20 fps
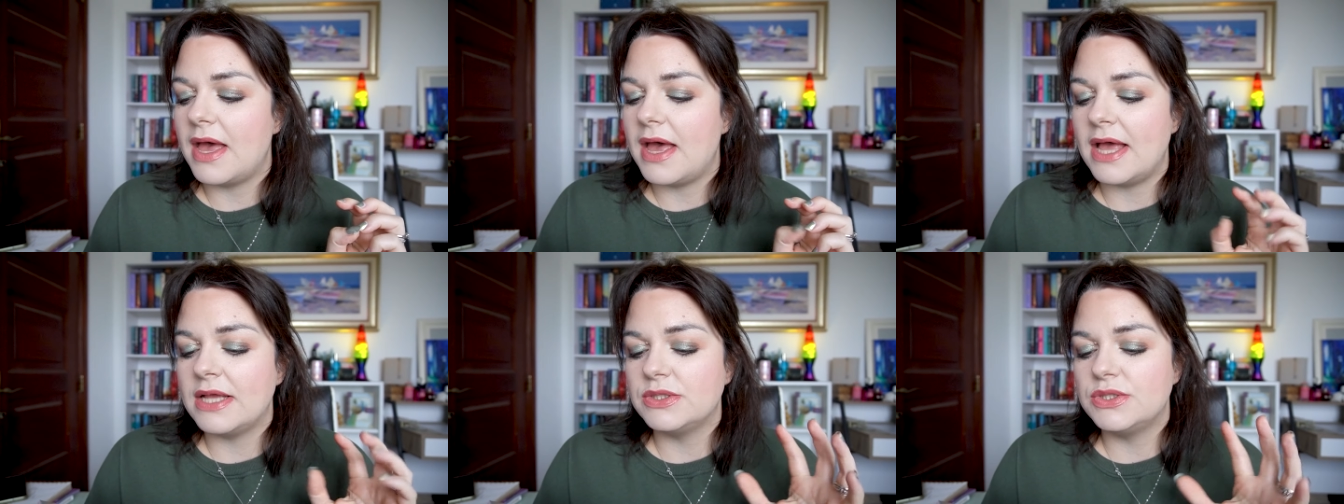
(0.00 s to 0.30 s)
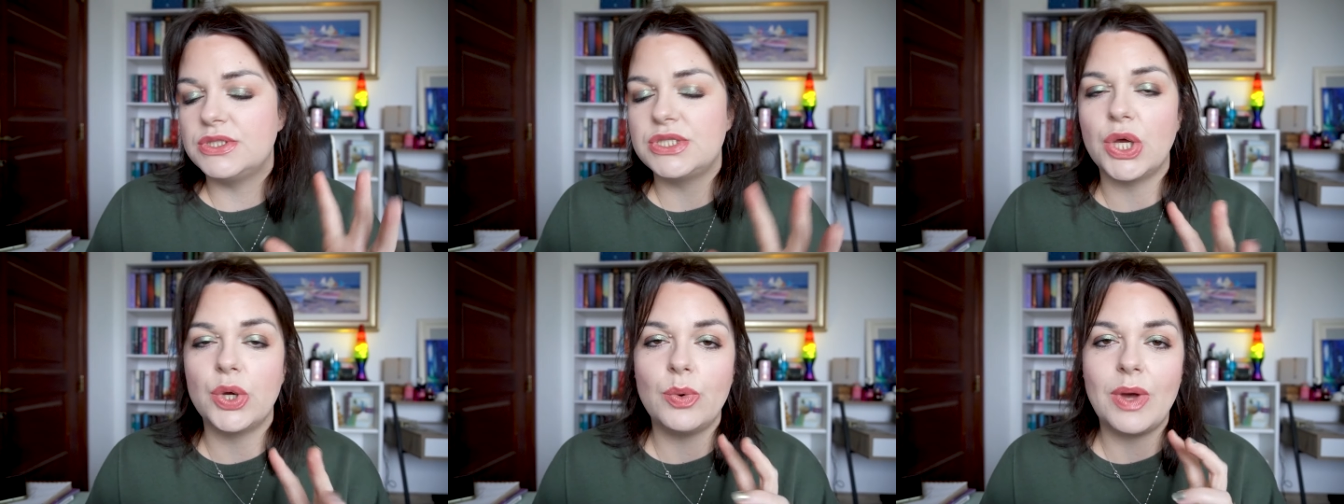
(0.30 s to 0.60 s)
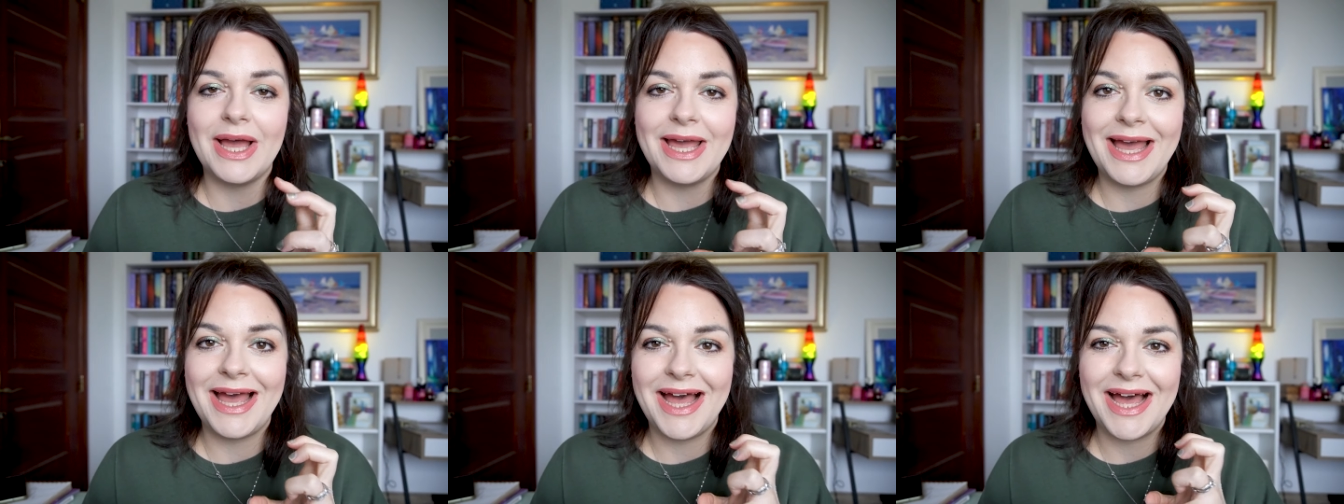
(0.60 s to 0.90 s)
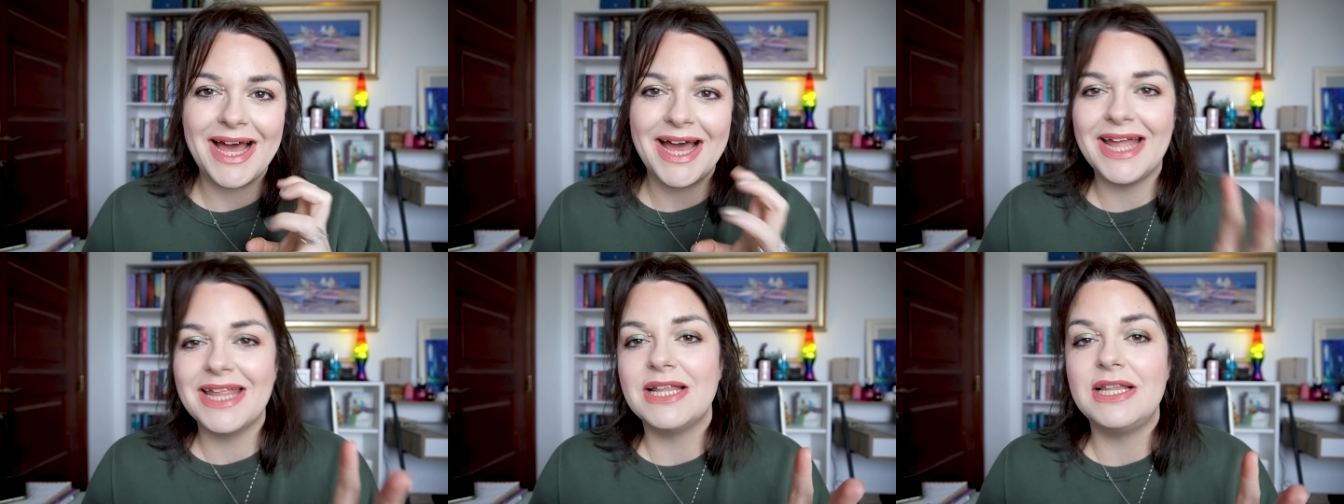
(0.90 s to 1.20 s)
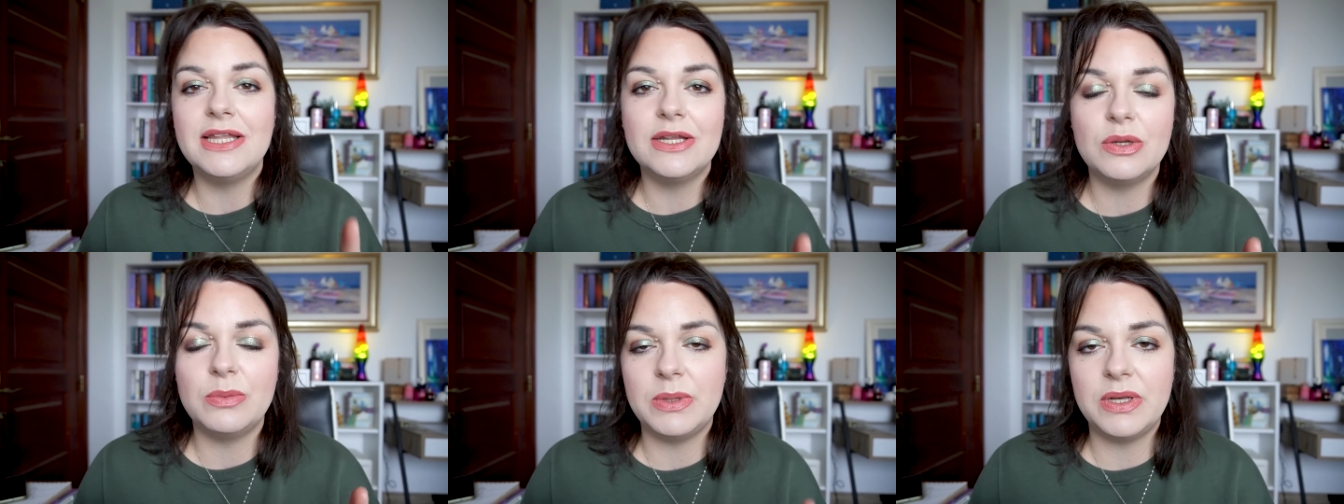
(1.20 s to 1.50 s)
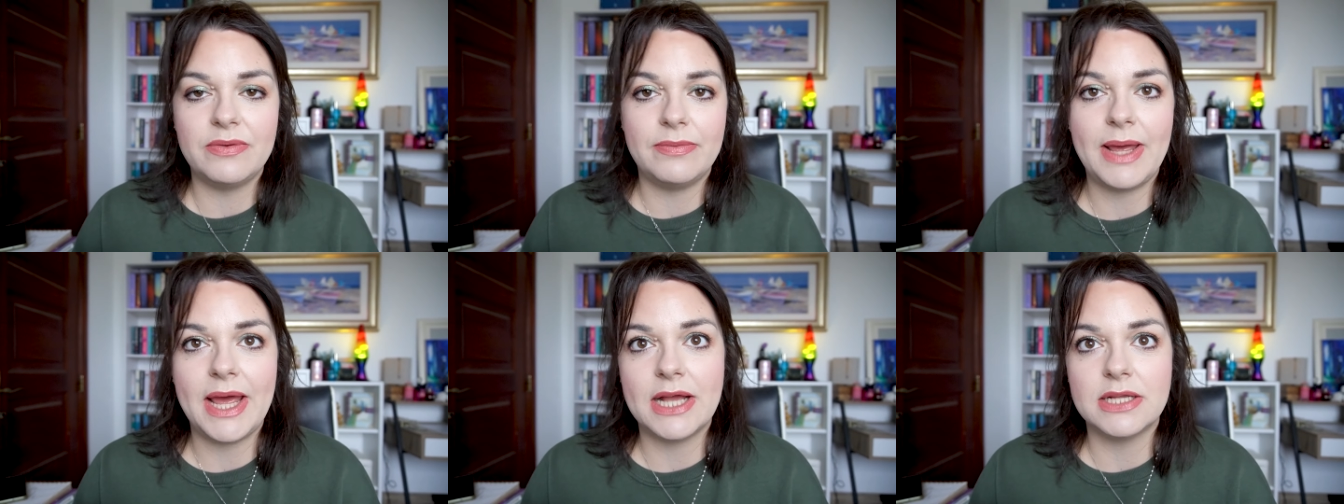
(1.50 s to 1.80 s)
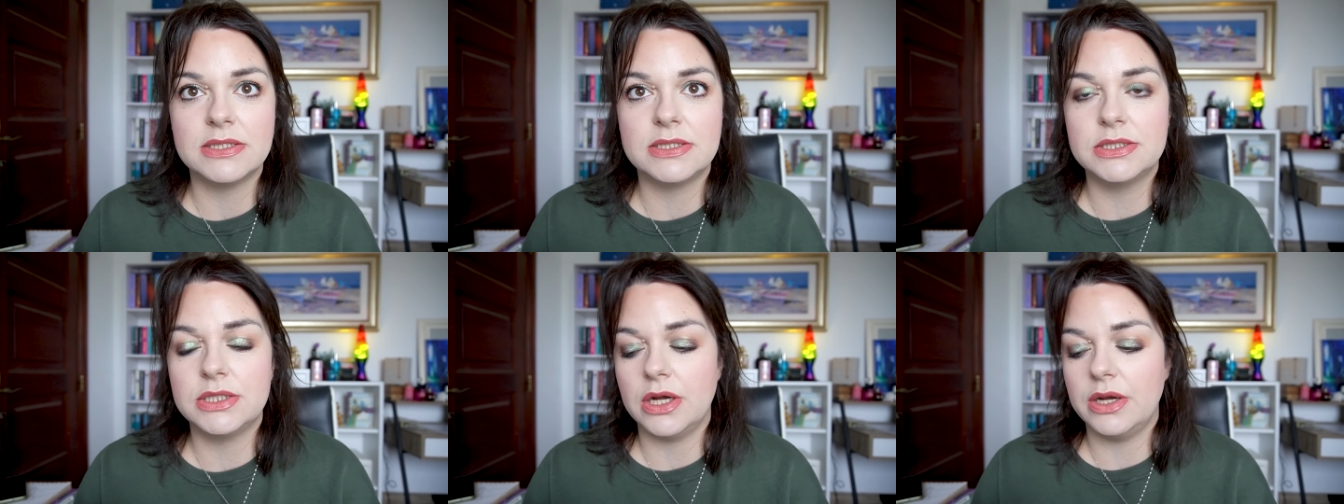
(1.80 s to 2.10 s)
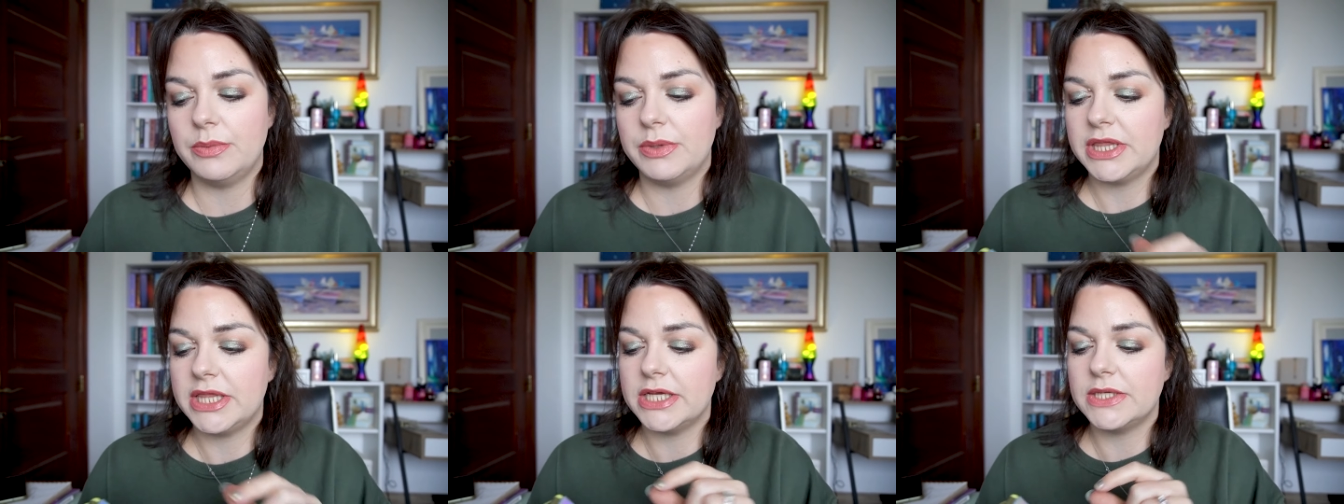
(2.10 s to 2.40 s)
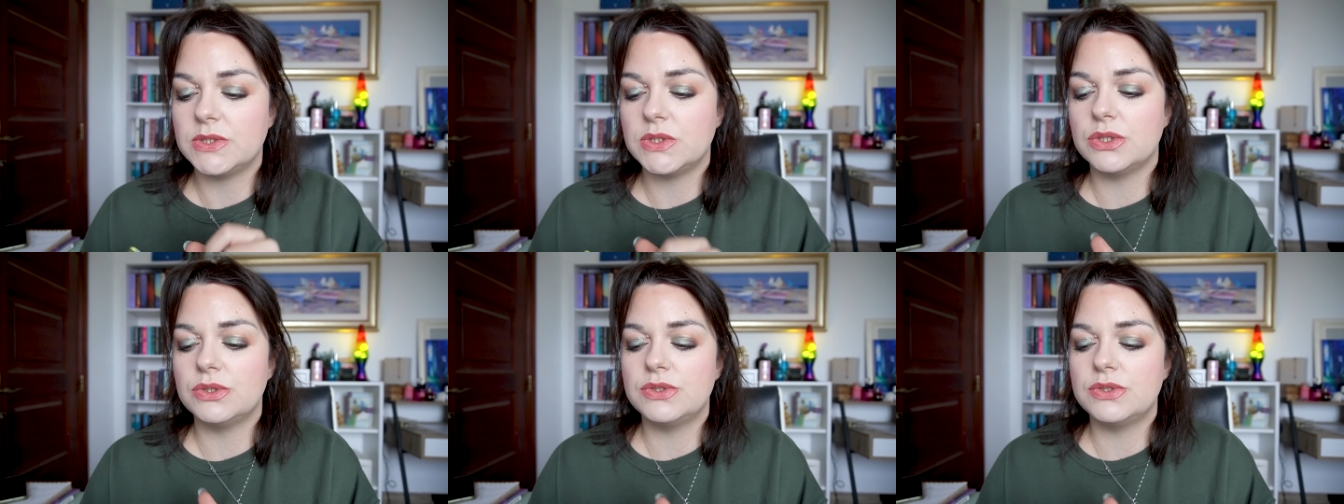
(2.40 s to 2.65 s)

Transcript: and so I had a little bit of a head start with this.